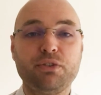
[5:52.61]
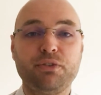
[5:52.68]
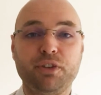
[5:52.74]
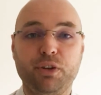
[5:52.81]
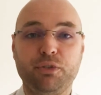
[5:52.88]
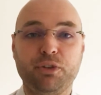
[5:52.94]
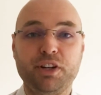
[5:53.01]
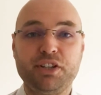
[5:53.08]
feel
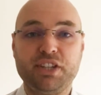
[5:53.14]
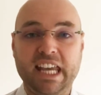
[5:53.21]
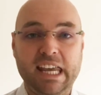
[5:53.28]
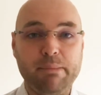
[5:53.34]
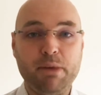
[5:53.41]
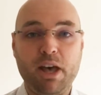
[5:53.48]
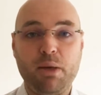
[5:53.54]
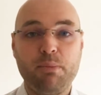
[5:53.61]
free to
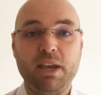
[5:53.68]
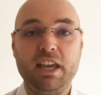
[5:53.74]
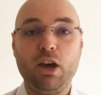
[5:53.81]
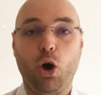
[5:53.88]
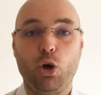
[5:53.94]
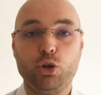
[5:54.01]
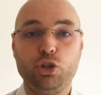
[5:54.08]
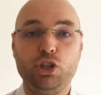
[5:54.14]
email me
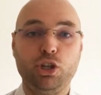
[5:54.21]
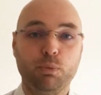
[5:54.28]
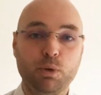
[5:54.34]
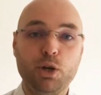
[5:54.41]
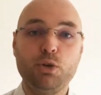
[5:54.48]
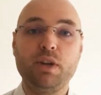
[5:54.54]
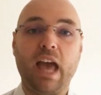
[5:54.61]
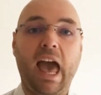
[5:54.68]
on
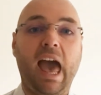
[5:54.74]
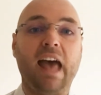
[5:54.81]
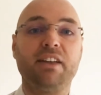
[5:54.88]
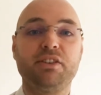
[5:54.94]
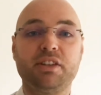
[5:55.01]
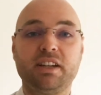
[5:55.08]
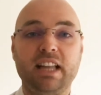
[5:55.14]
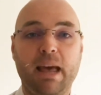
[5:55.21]

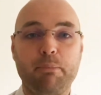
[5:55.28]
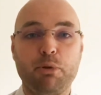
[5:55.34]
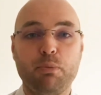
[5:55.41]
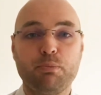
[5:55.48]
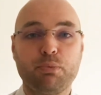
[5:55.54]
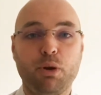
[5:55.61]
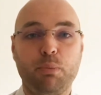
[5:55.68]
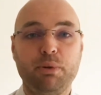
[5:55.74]

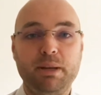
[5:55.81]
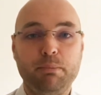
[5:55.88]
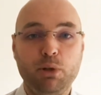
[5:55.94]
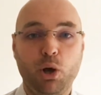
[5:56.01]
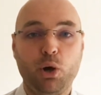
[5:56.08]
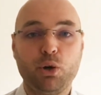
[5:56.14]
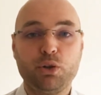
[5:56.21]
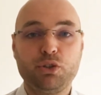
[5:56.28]

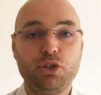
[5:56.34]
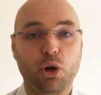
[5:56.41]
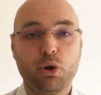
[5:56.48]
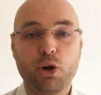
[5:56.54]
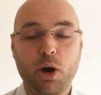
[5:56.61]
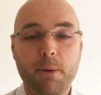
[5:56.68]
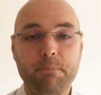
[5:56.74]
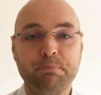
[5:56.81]

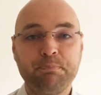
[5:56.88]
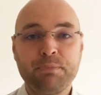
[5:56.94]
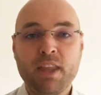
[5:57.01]
jeroen@claphampropertyblog.com,